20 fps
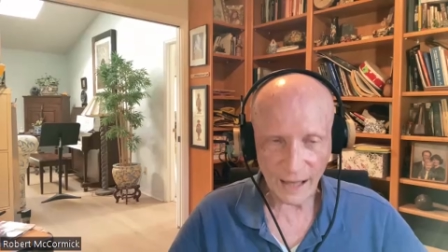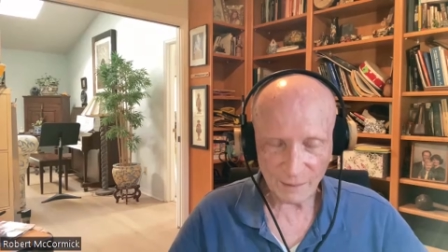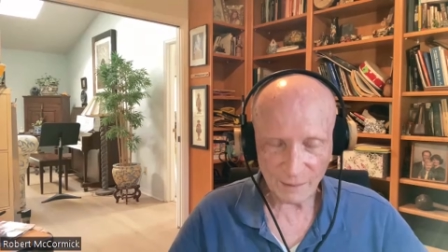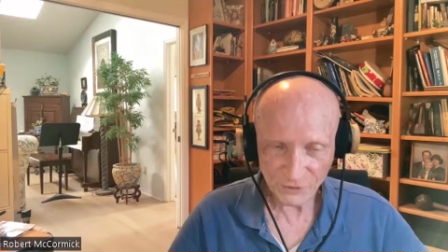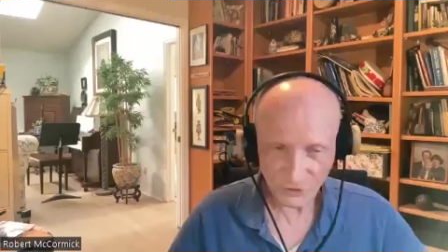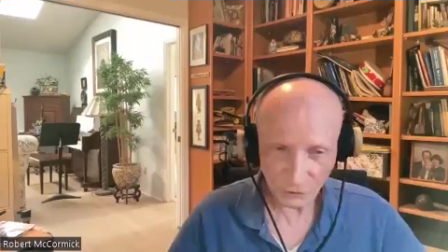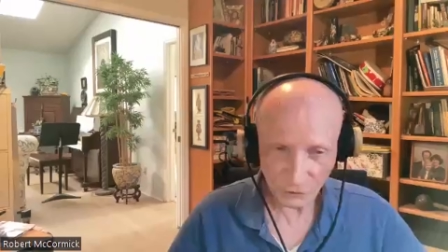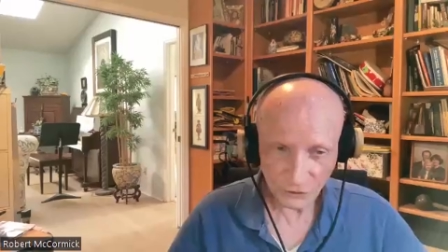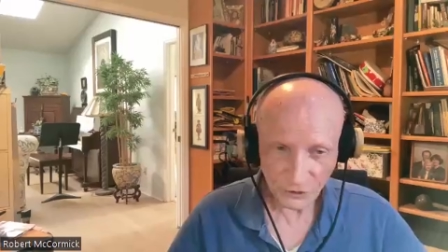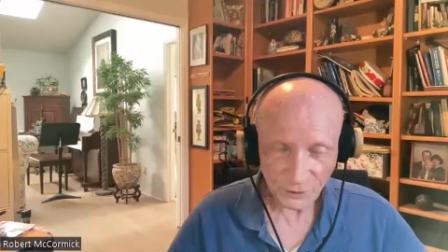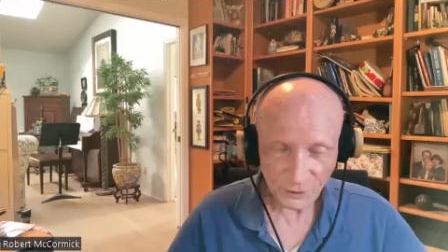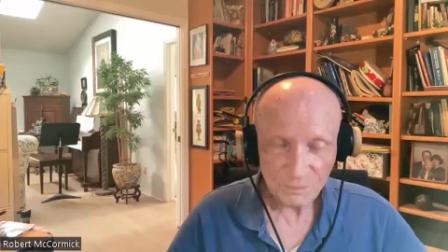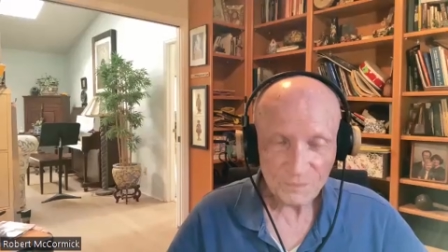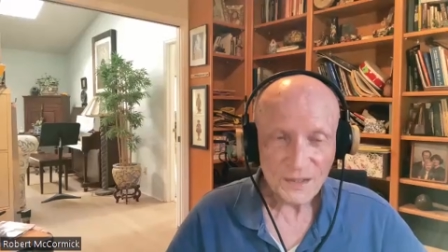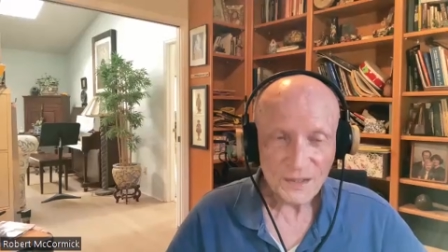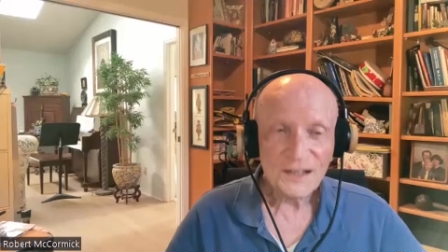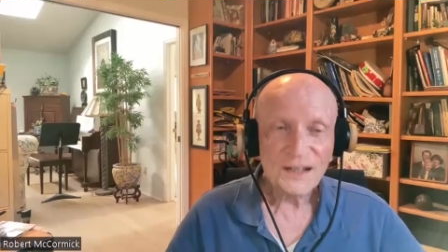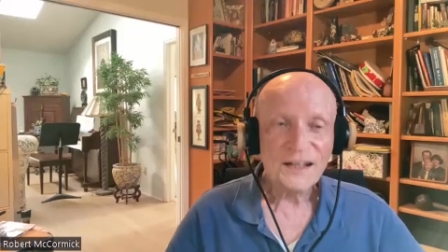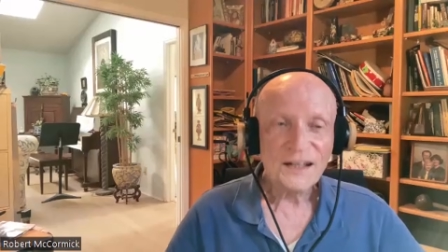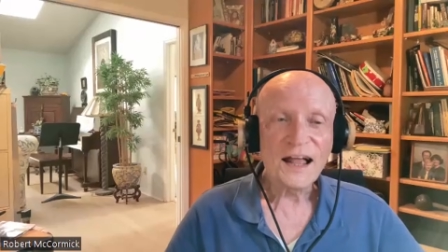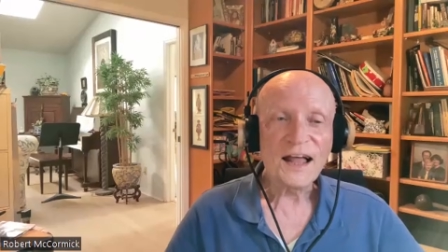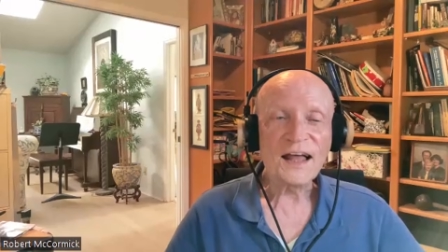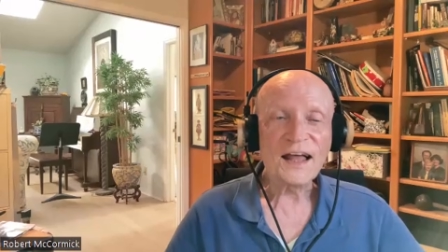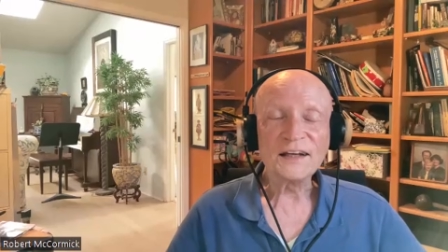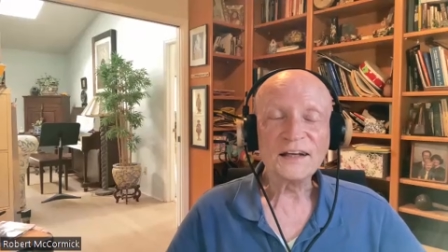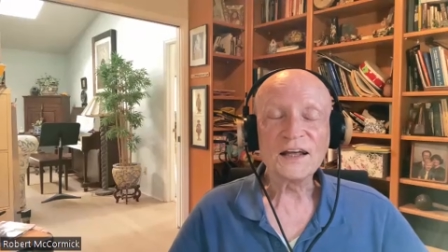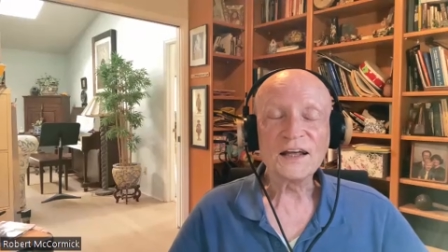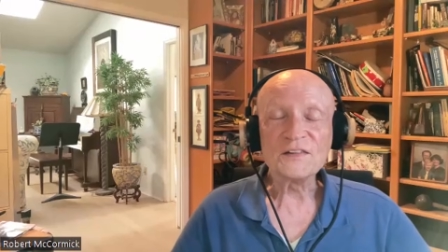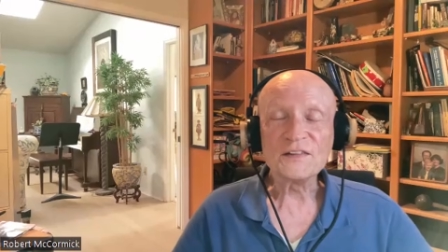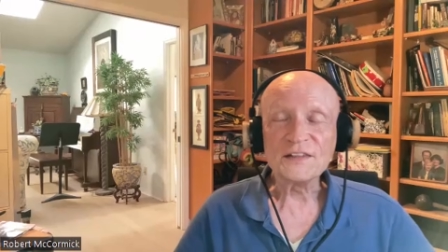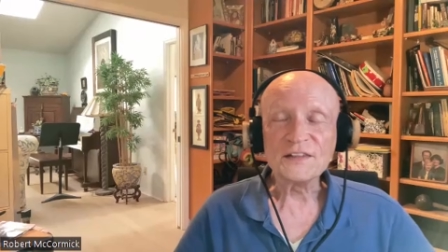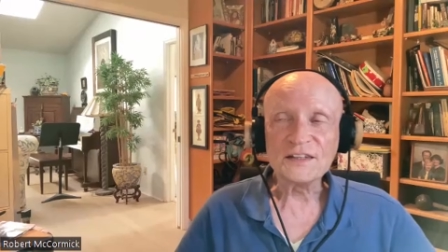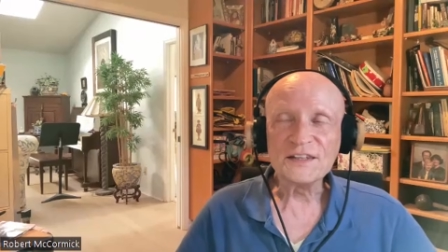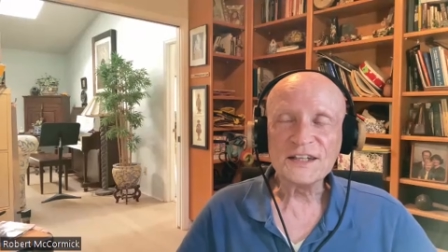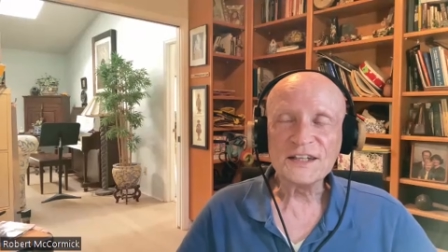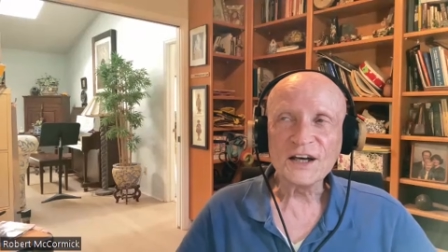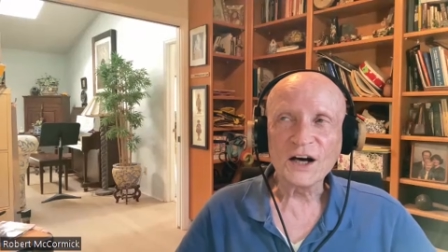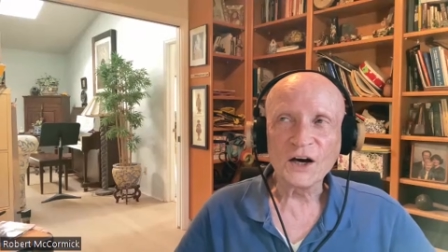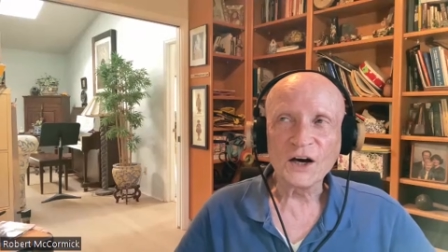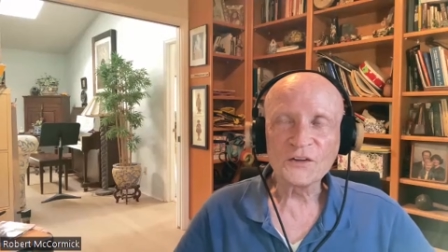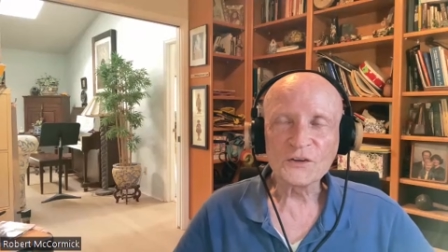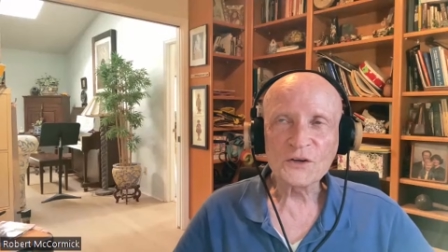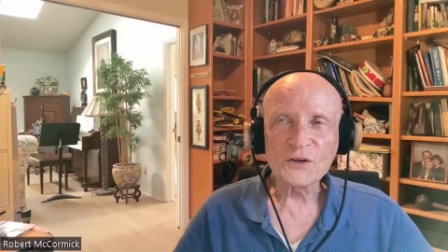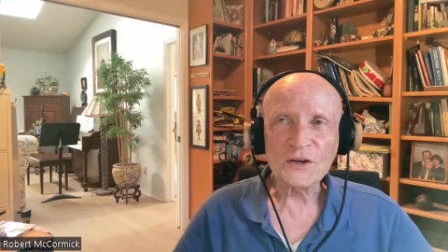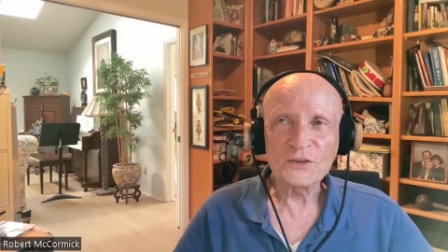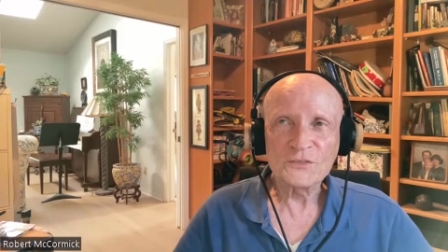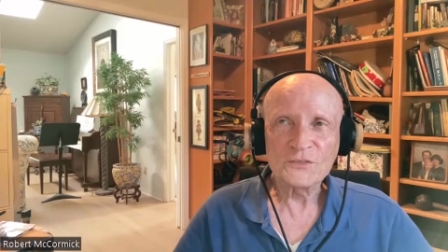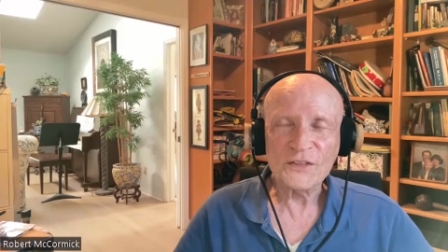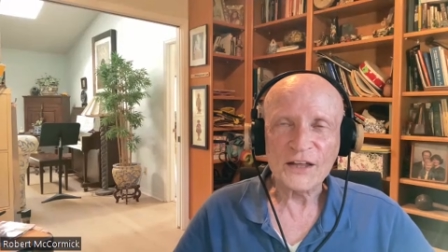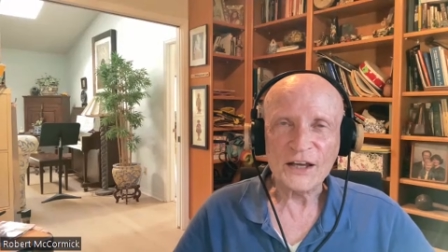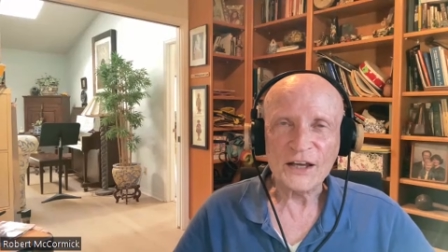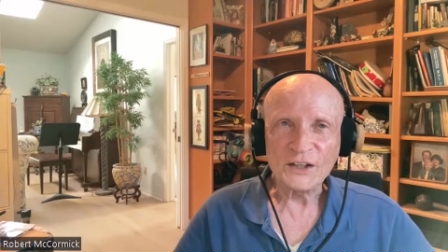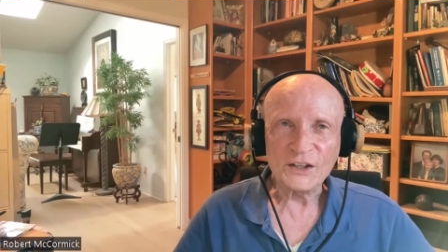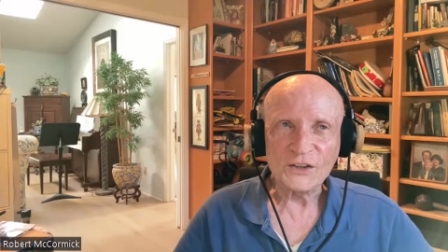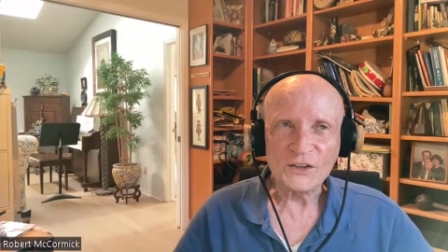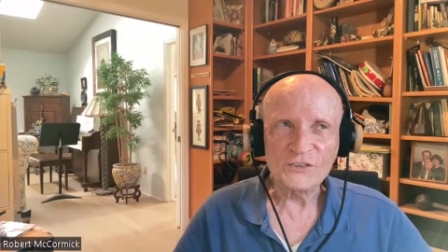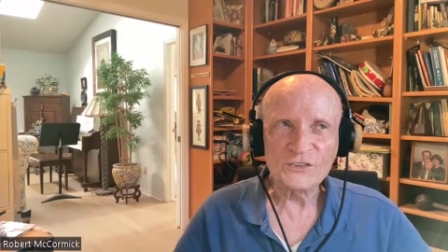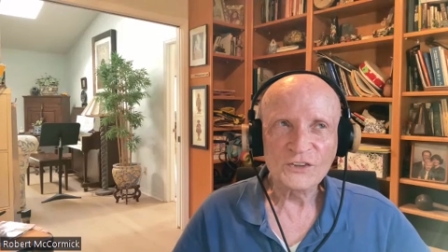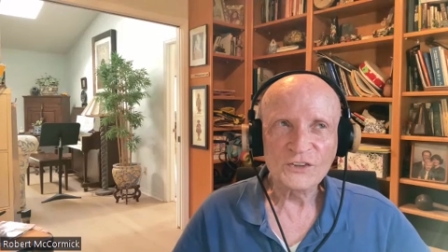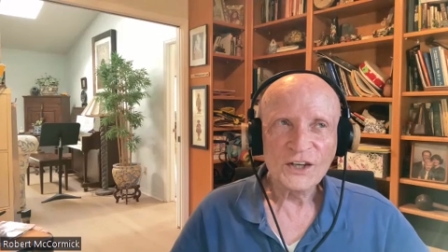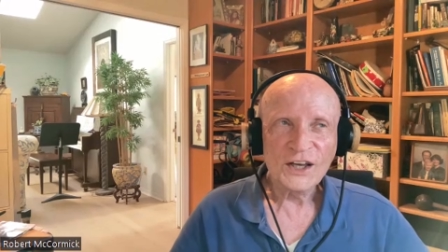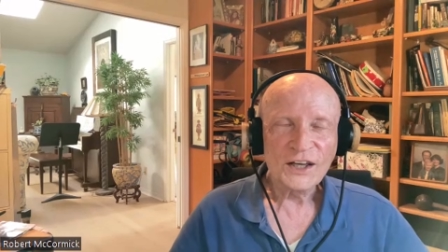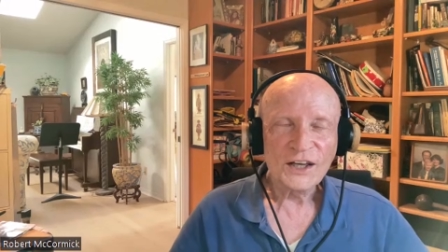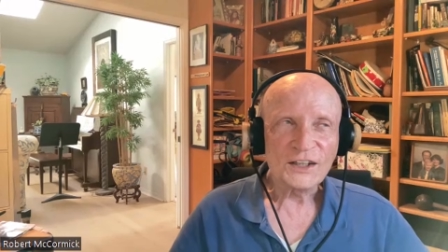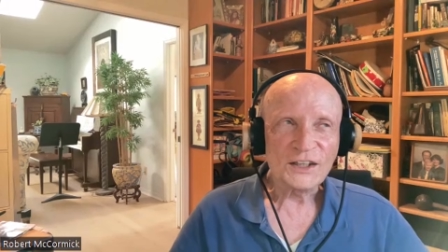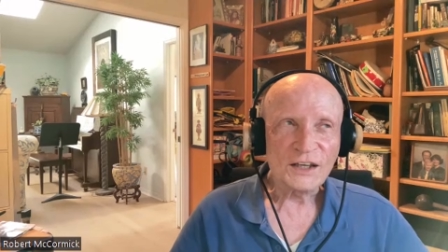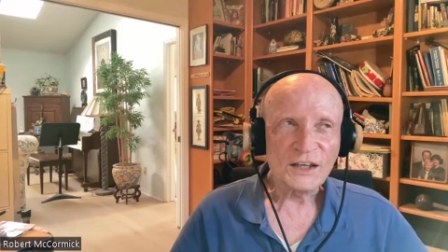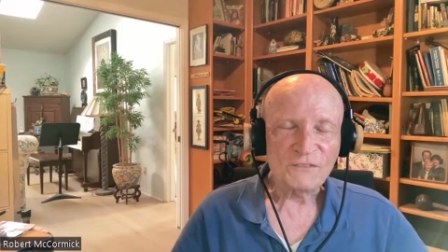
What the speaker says: Absolutely. And the other thing is,